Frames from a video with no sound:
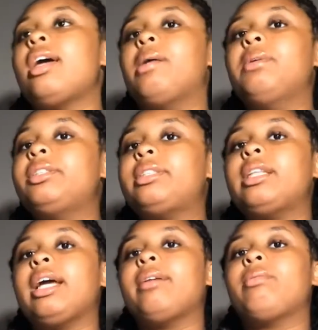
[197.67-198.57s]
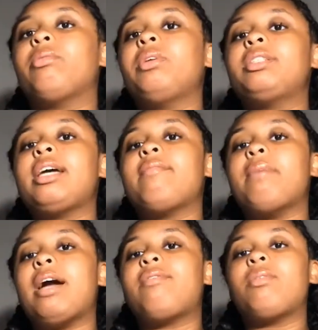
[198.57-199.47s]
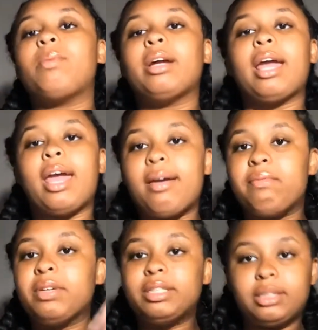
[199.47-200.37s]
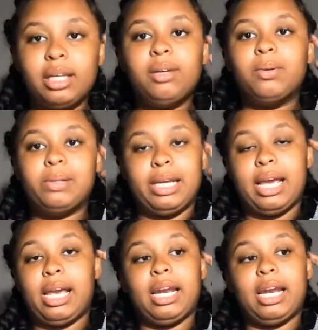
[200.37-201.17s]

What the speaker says: And we used to have math homework every single day.